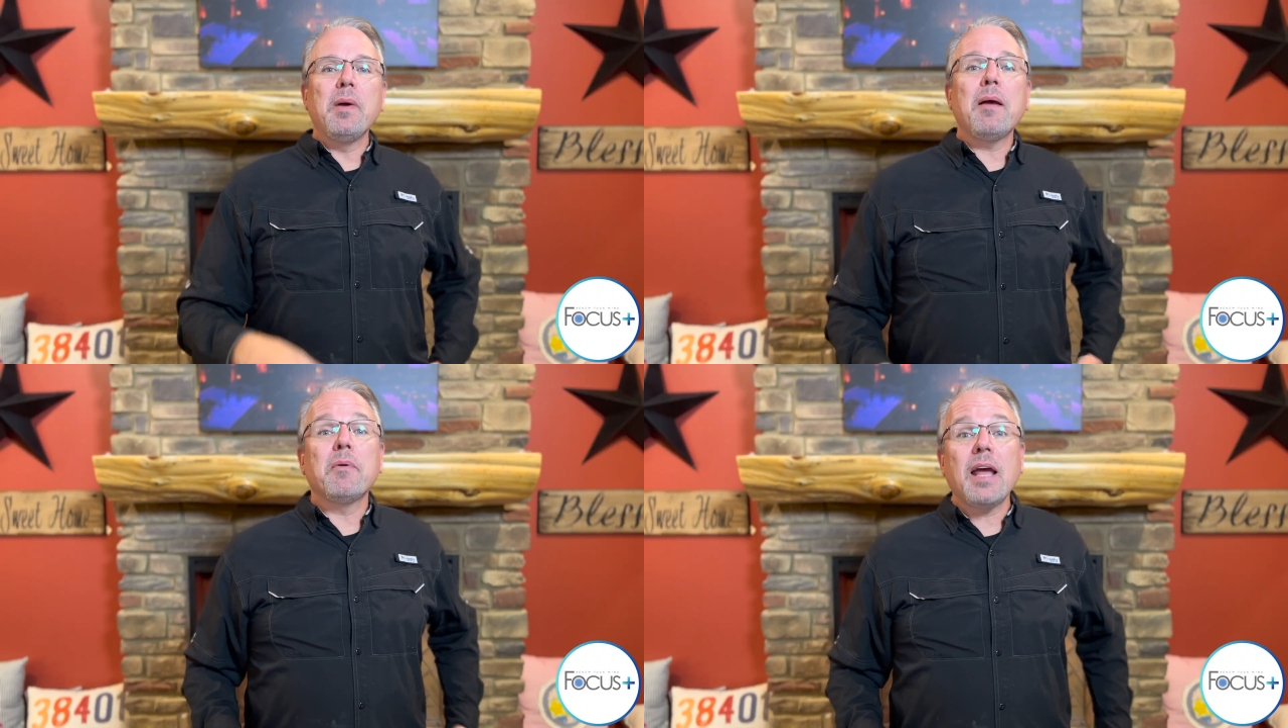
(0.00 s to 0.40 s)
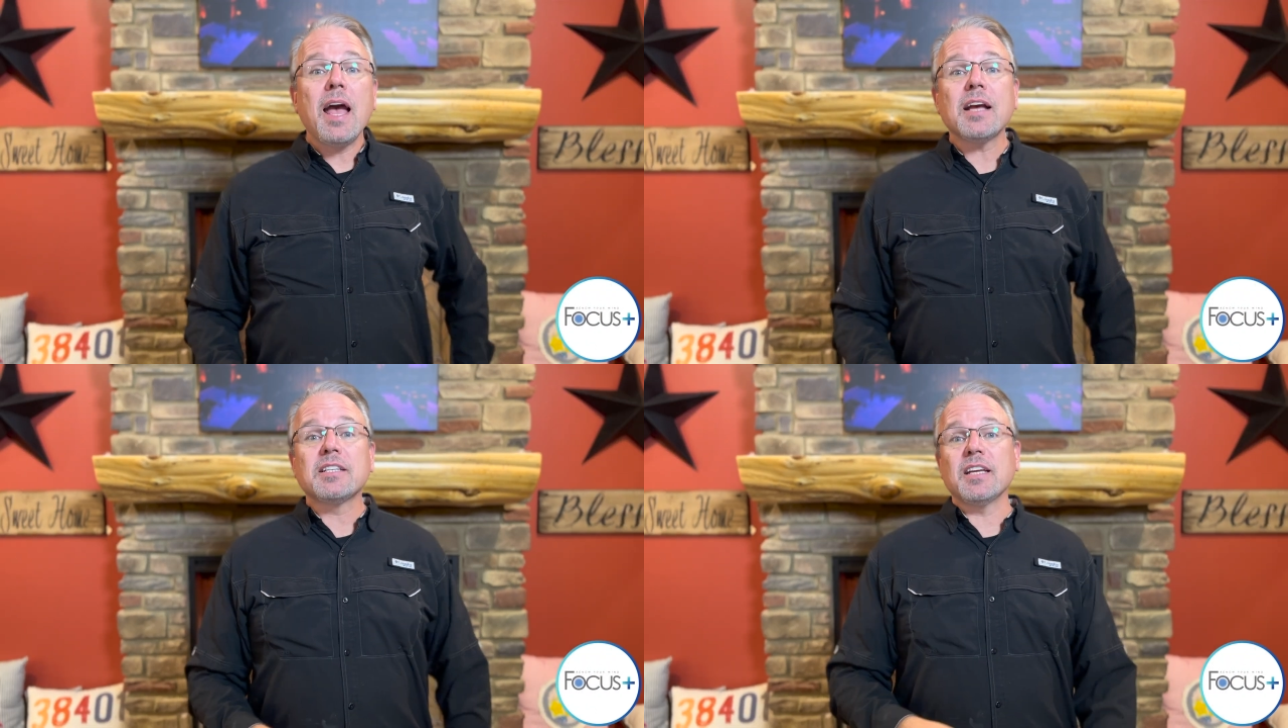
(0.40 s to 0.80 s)
able to
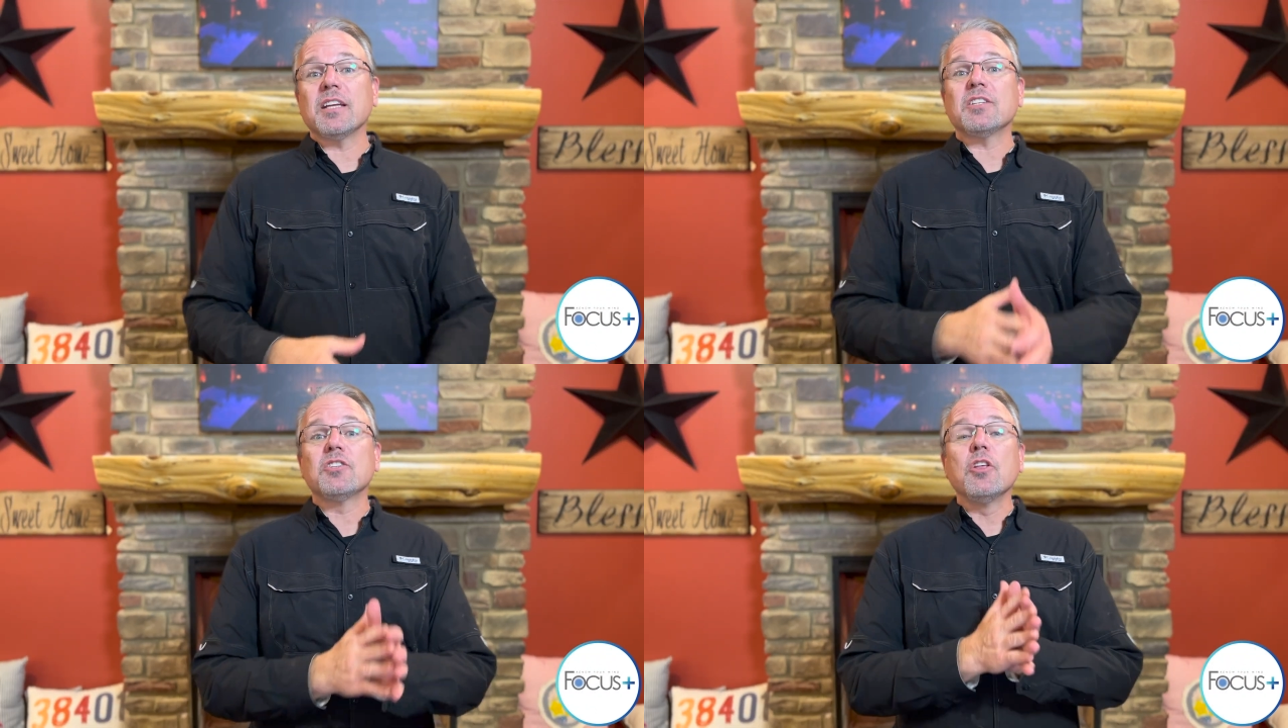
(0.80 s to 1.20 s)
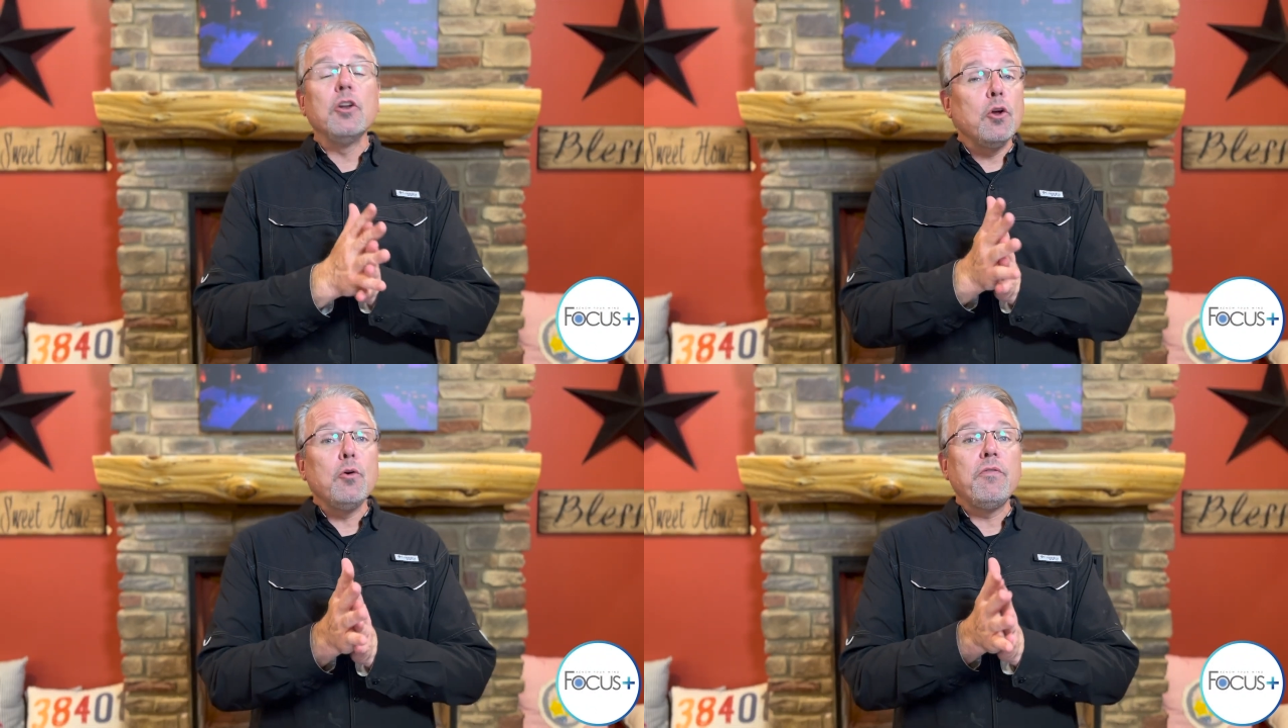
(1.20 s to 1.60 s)
access the
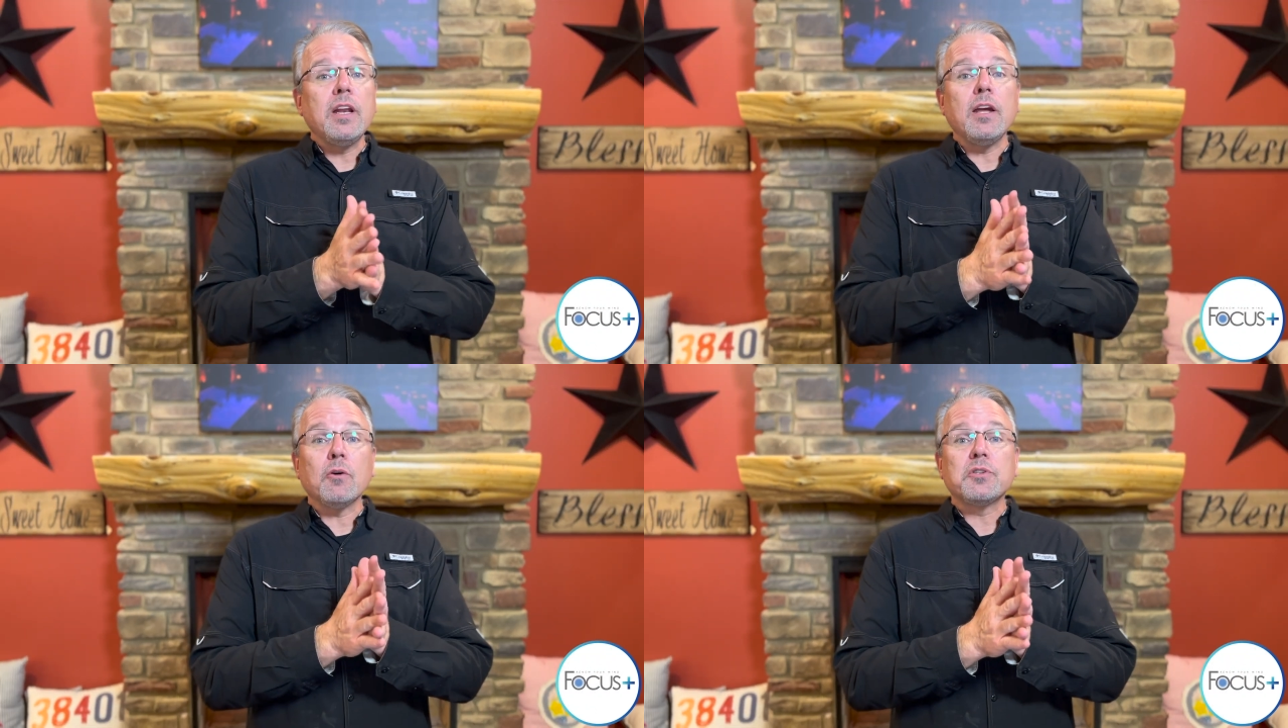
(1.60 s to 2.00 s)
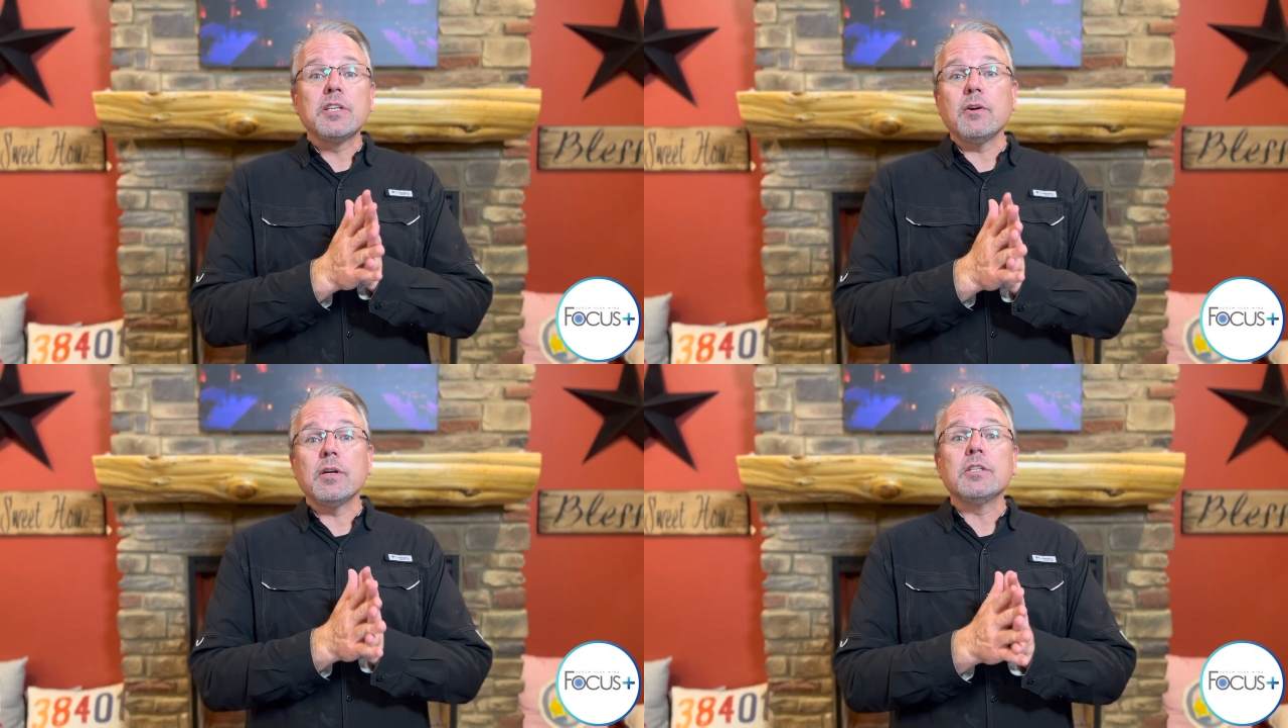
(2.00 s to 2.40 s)
new video
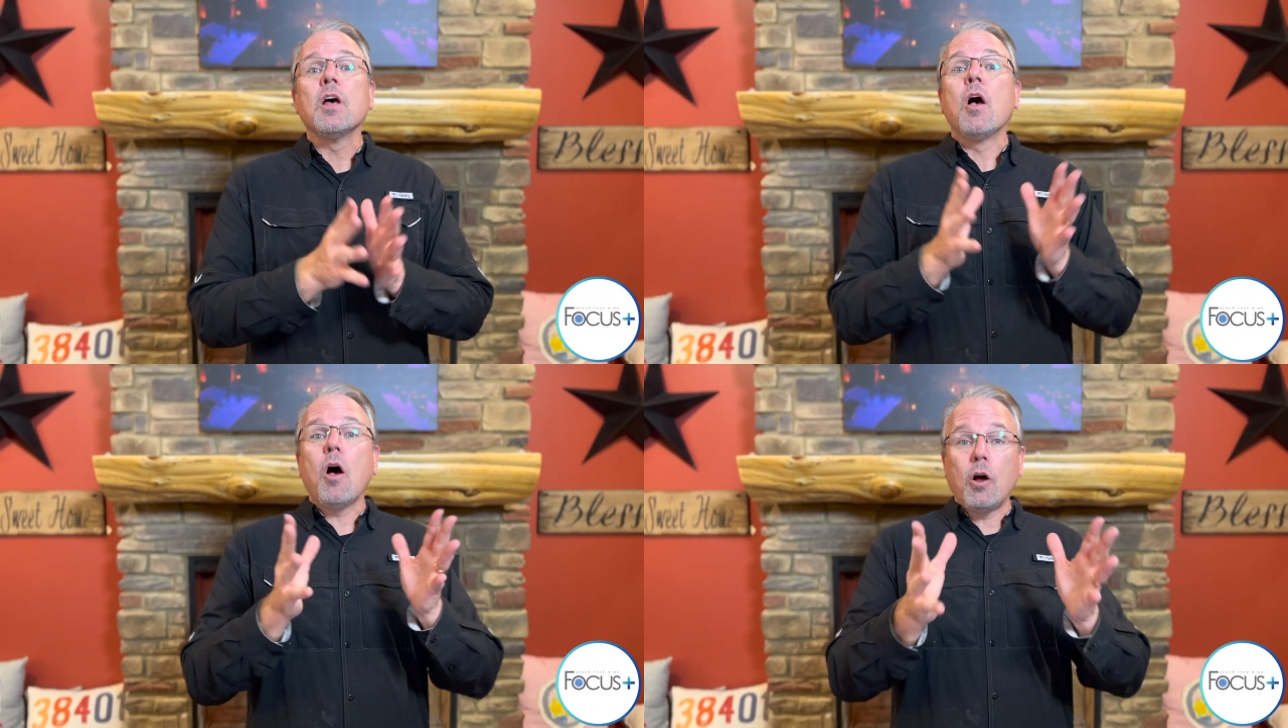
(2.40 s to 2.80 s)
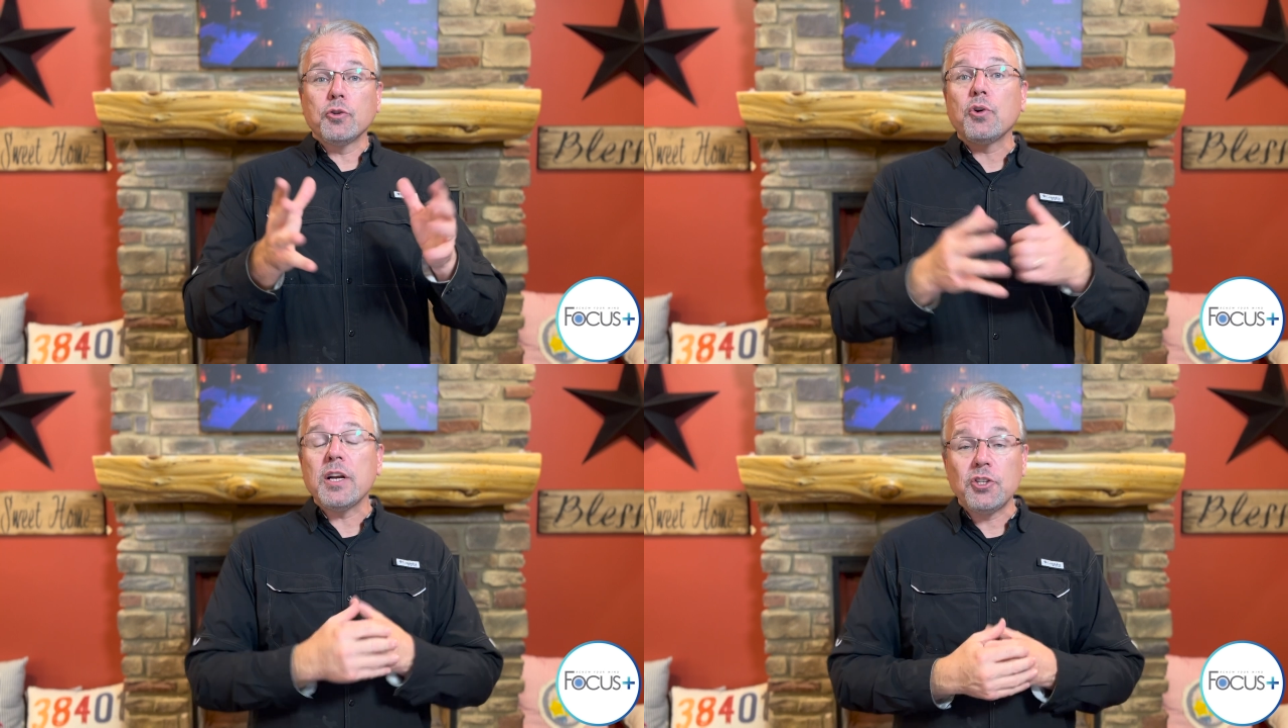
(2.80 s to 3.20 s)
series on
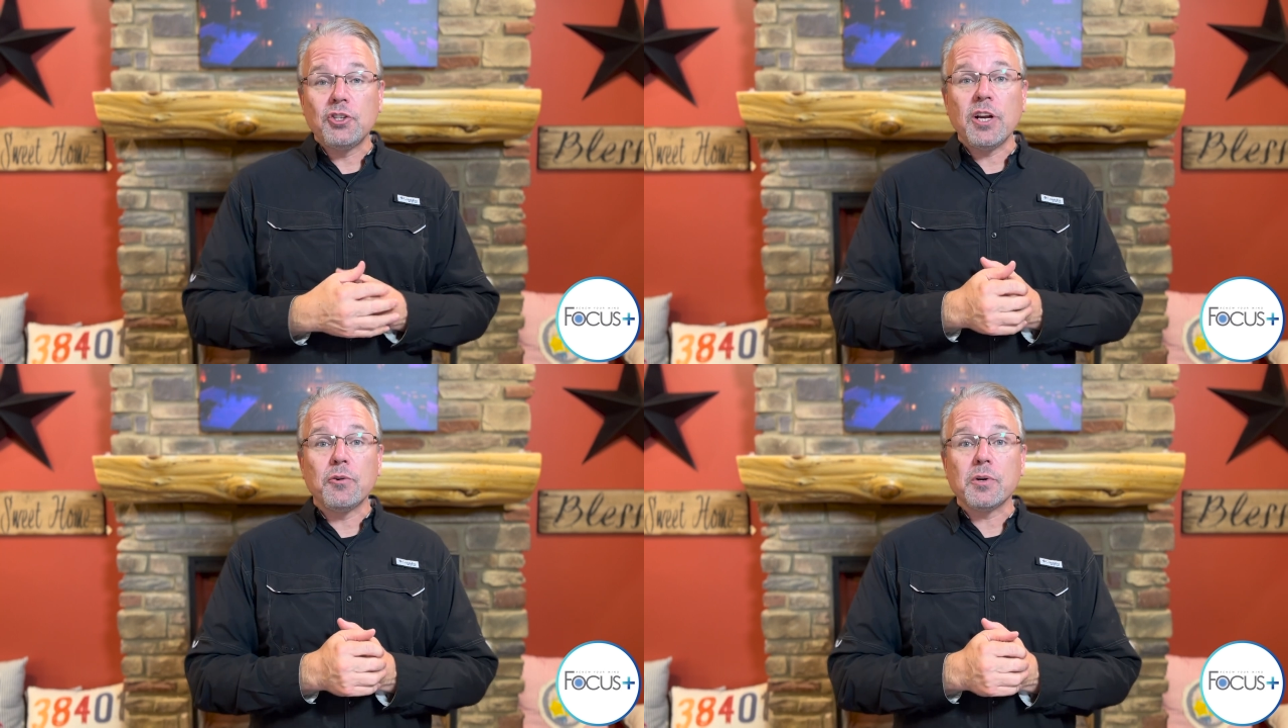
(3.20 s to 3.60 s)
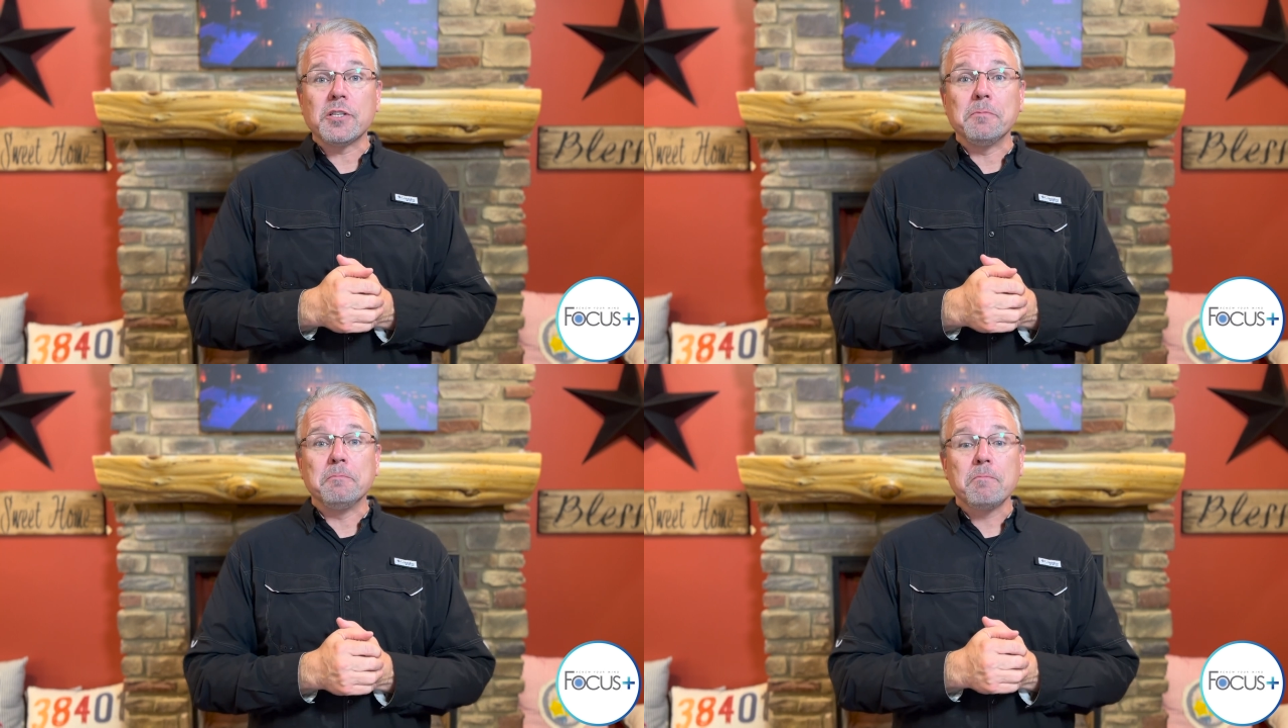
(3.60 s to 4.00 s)
transgenderism.